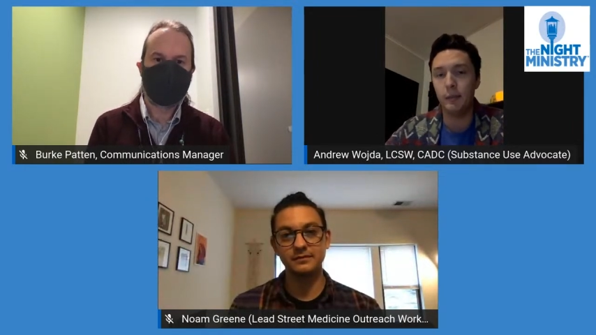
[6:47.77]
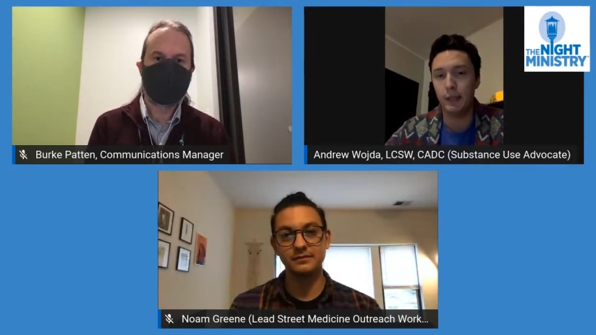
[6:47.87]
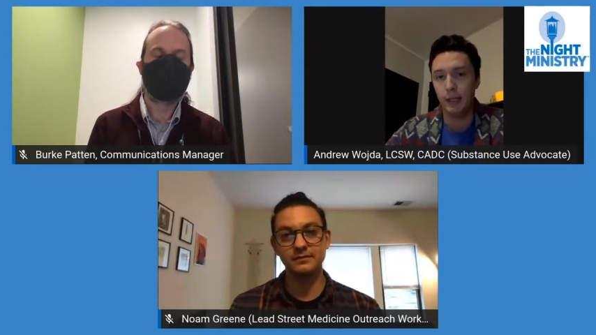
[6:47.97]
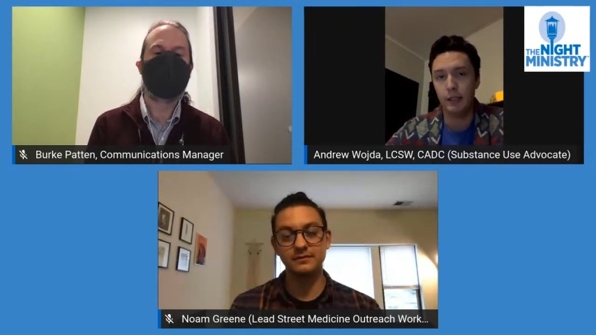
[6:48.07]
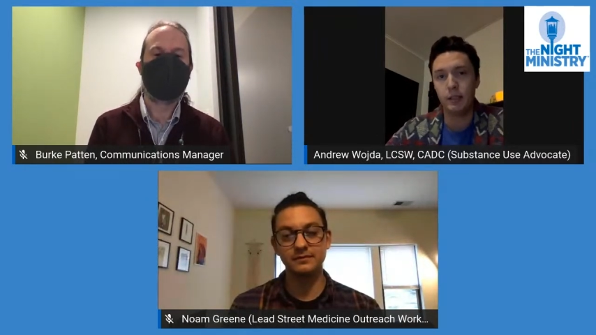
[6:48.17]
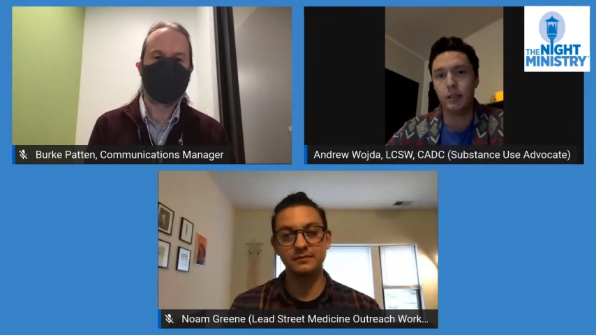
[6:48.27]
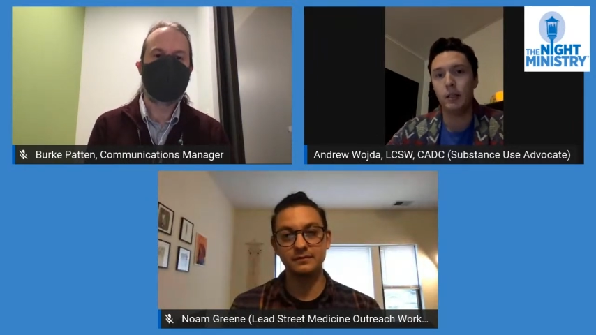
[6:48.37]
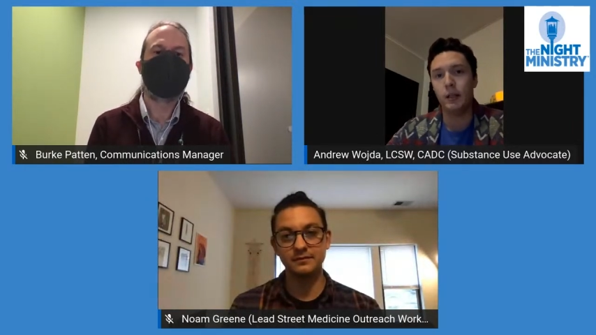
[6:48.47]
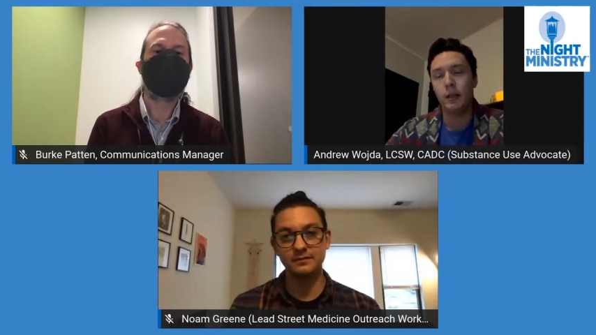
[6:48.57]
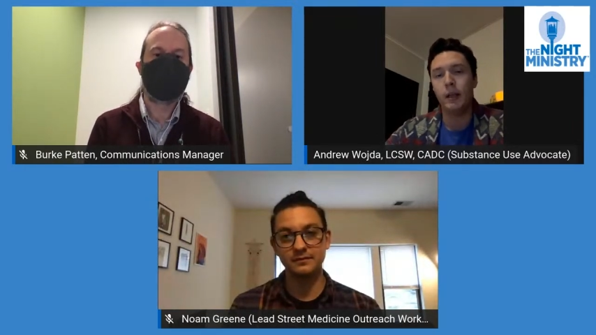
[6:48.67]
Speaker 1: I mean,
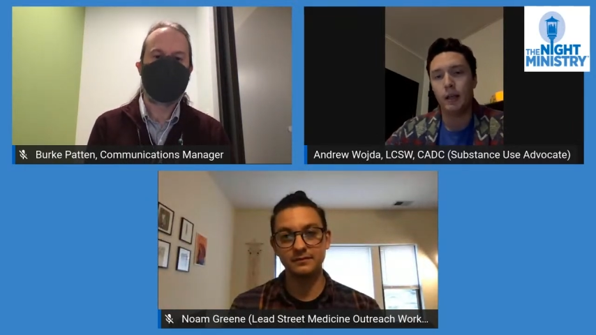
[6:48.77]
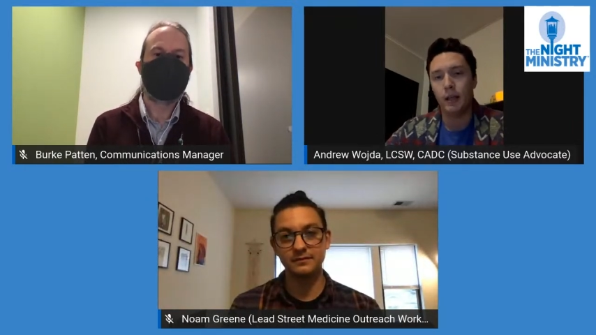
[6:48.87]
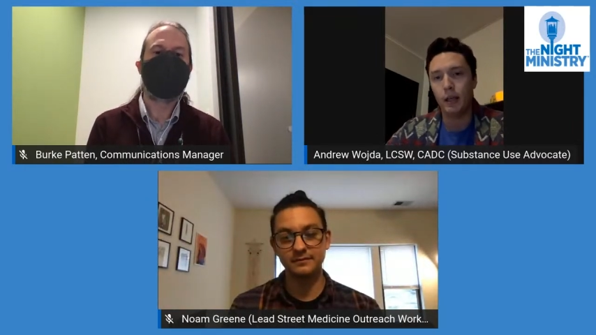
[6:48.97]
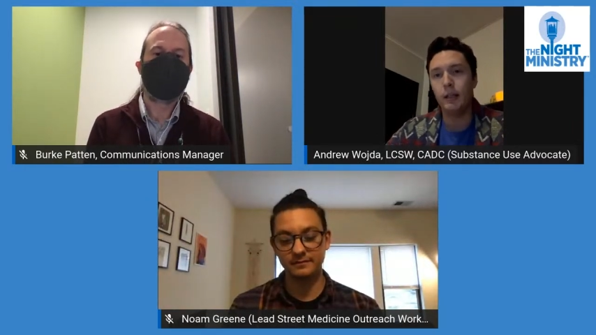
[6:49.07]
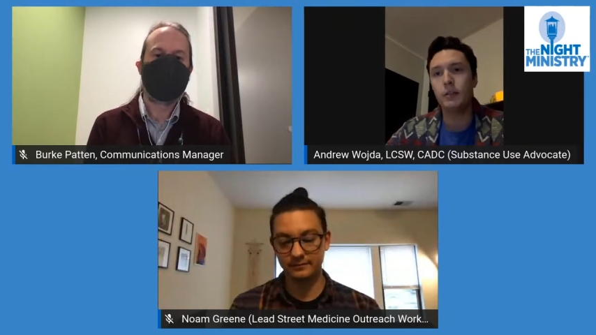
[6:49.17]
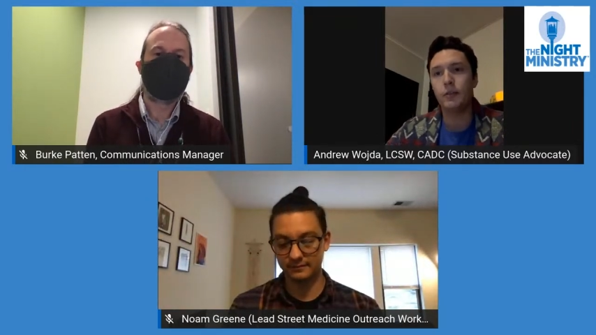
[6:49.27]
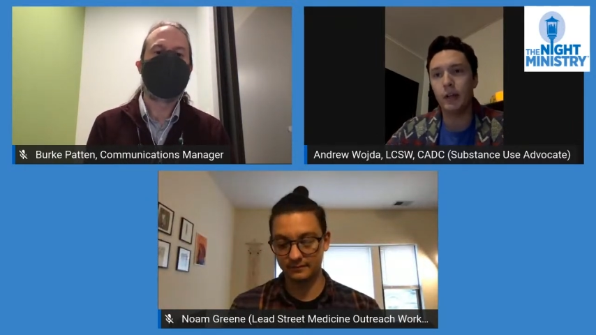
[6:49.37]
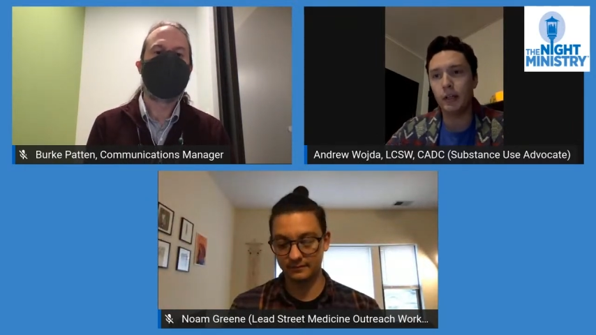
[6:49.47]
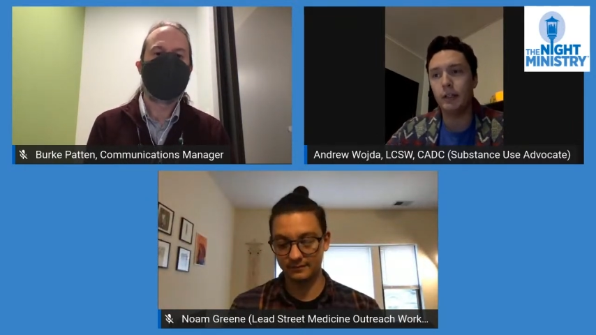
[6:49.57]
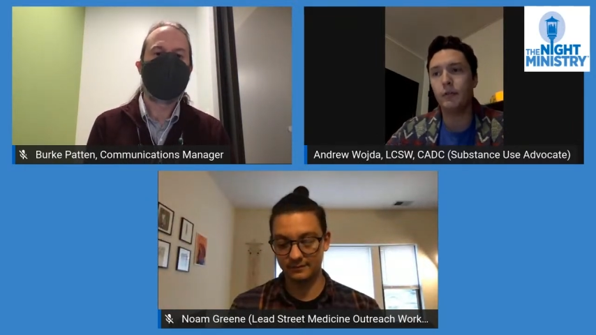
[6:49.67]
it's it
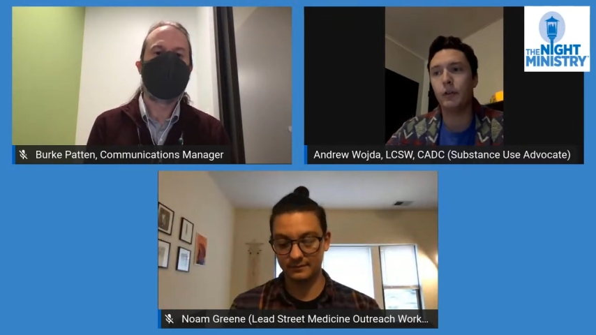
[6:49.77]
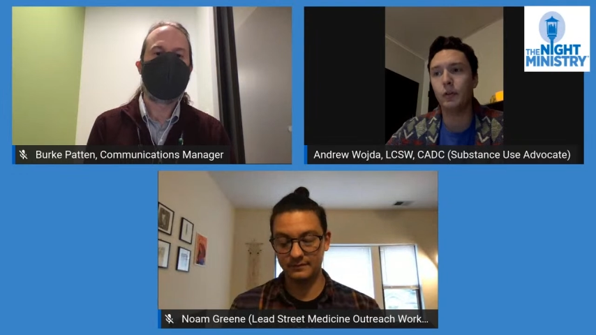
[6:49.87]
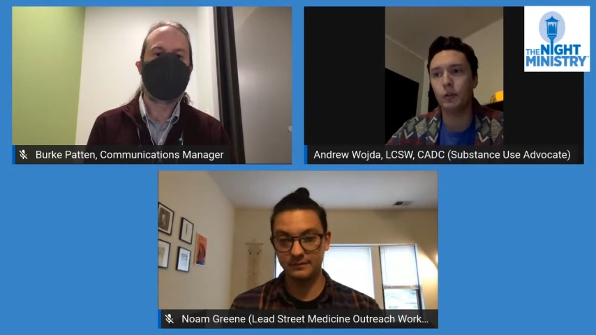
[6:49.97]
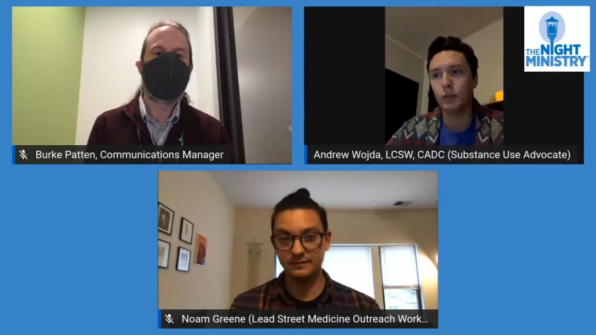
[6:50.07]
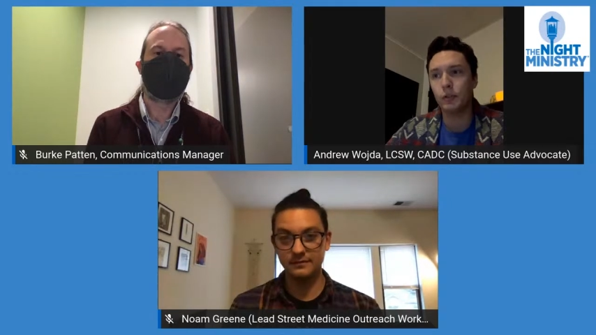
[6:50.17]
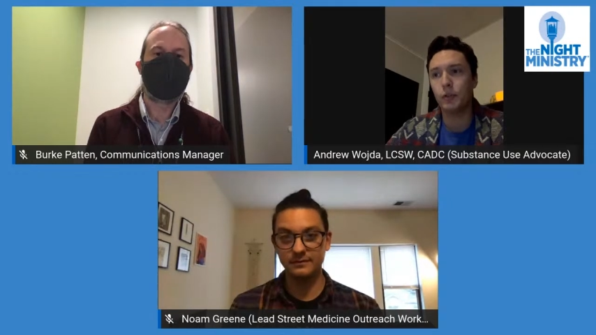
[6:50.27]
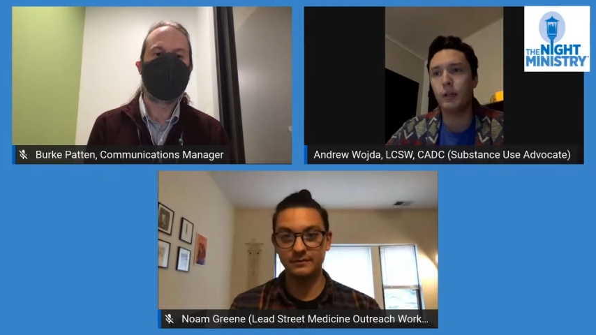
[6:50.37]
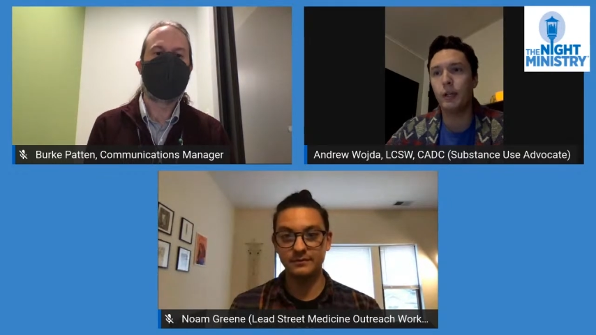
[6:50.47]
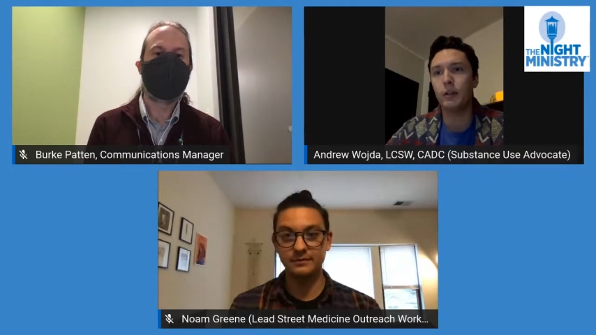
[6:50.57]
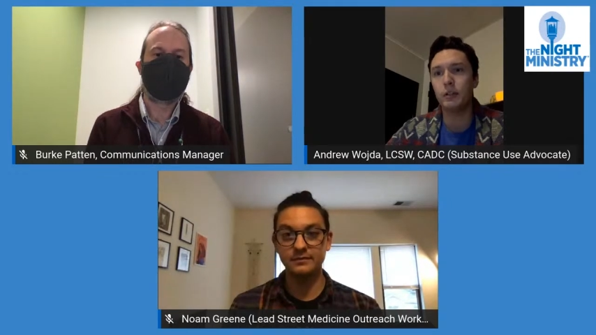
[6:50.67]
is very difficult
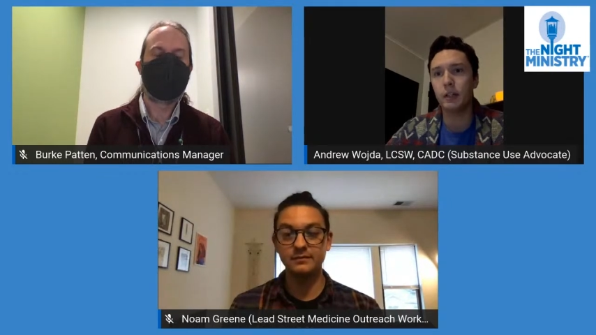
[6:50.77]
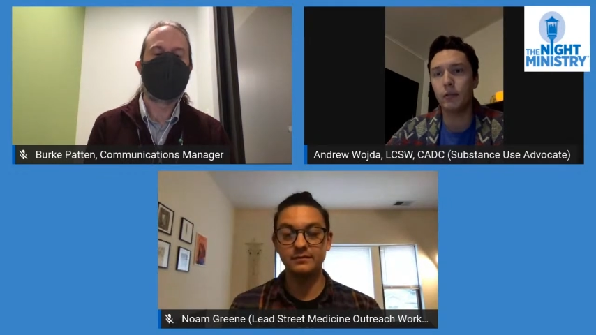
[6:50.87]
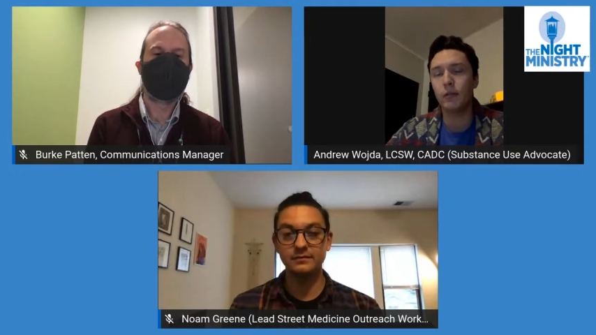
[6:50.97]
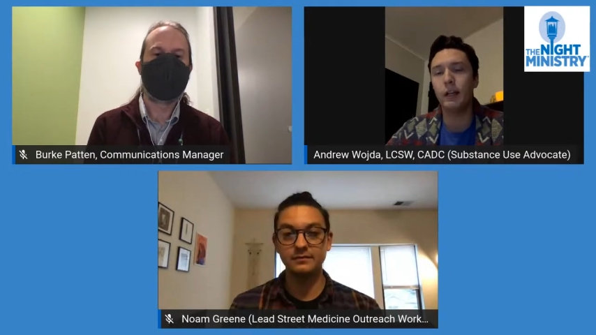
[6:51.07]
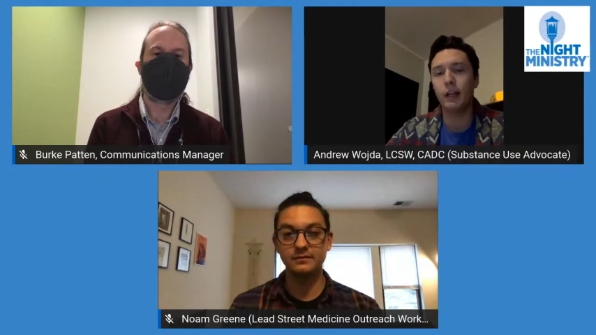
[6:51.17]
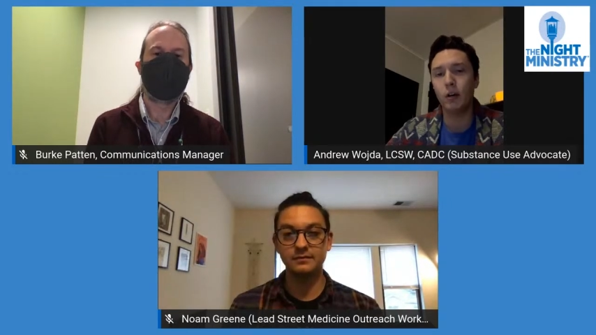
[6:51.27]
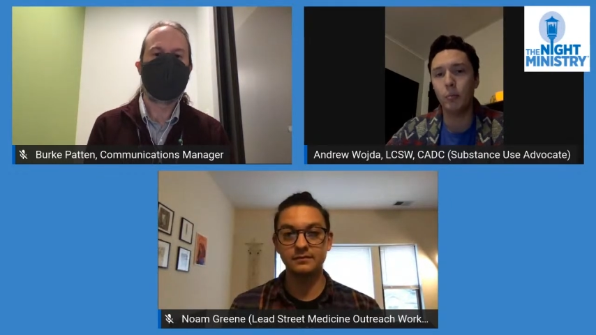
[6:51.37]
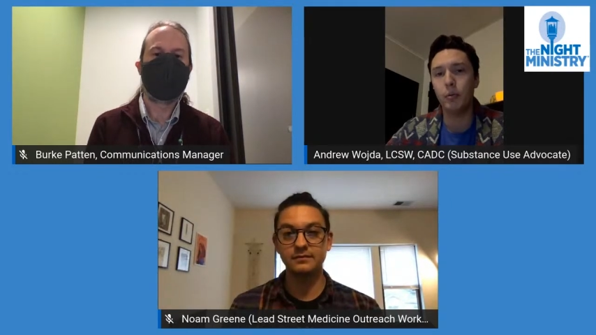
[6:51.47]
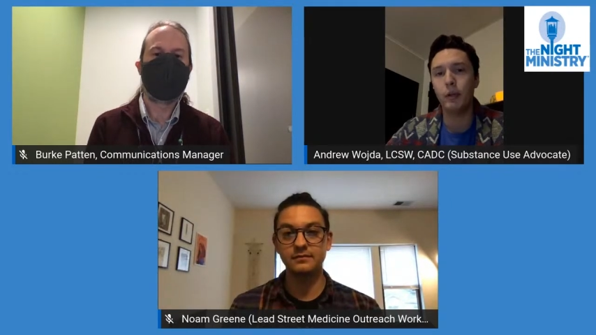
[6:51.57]
to get yourself any help